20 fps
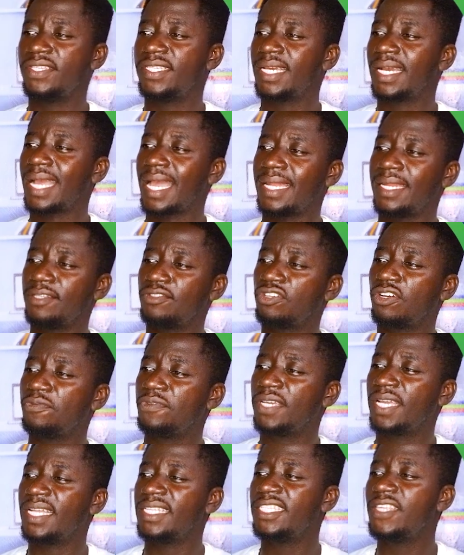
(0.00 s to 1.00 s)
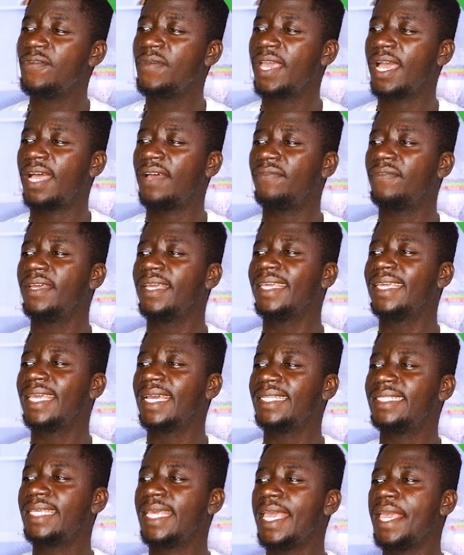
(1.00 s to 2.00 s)
you check at the top, you can see we have
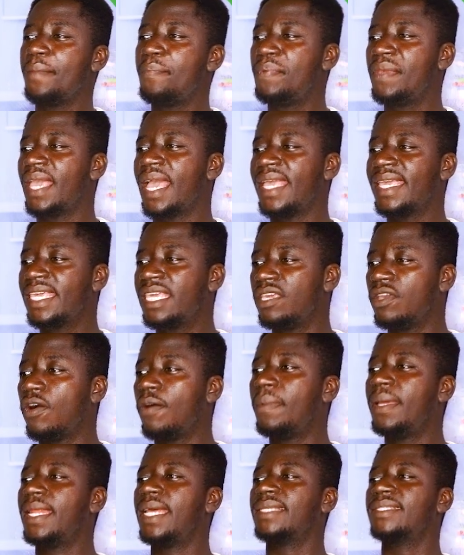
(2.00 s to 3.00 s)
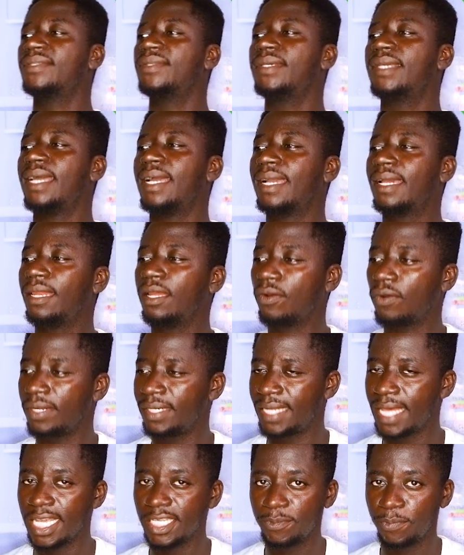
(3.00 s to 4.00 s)
get A P I key, or better still, you can click
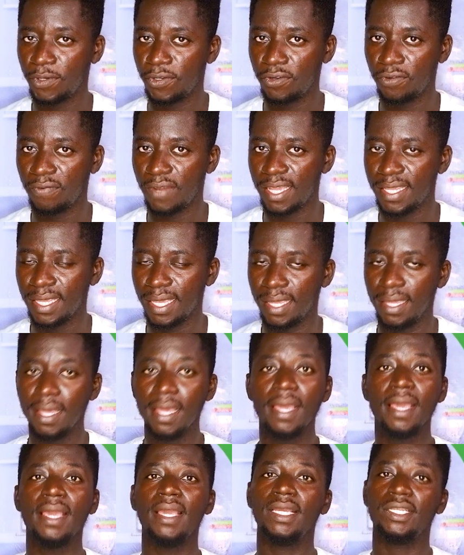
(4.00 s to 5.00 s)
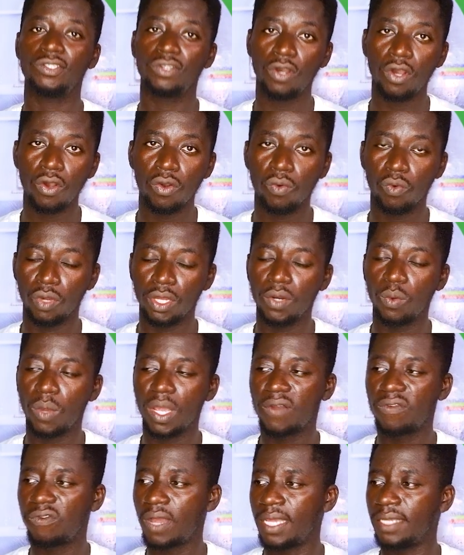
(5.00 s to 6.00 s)
on dashboard over here. It's all going to
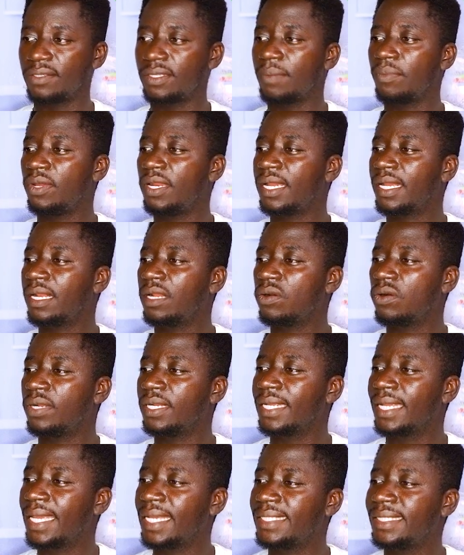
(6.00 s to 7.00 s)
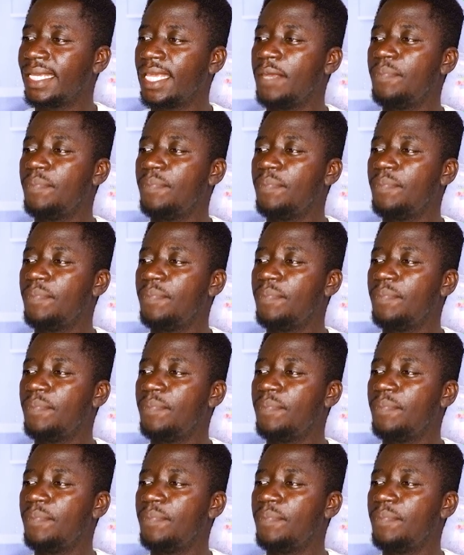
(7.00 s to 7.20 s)
work fine. So I'm going to click on get